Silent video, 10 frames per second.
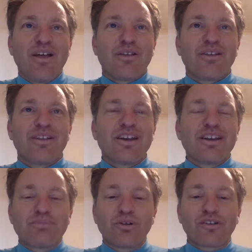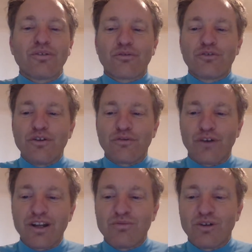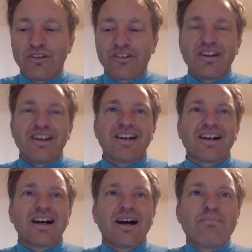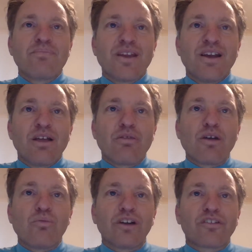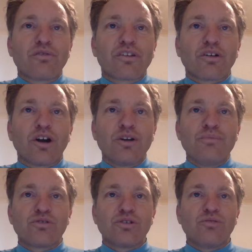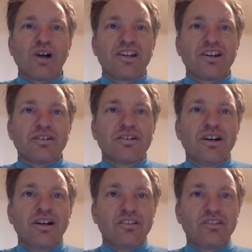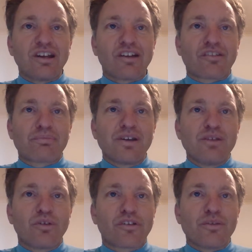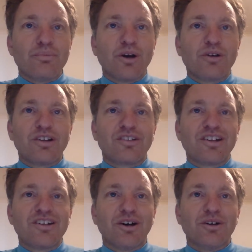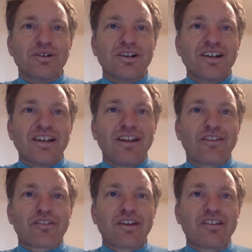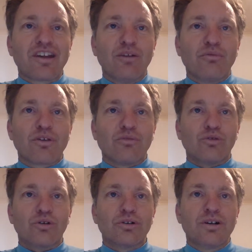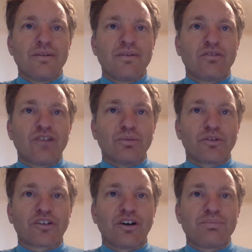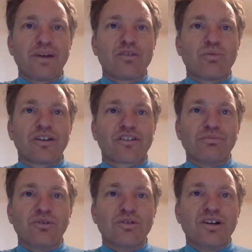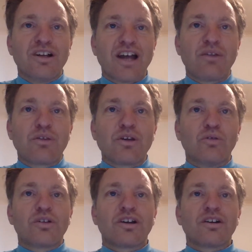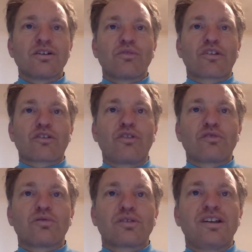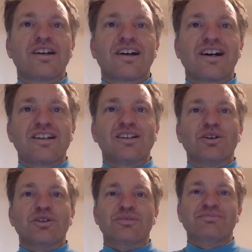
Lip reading: It puts in a few funny words in here. There once was a homebrew radio. DSB was the mode it did know. It sent out with a roar, double sideband once more, and the audio was crystal clear, aglow.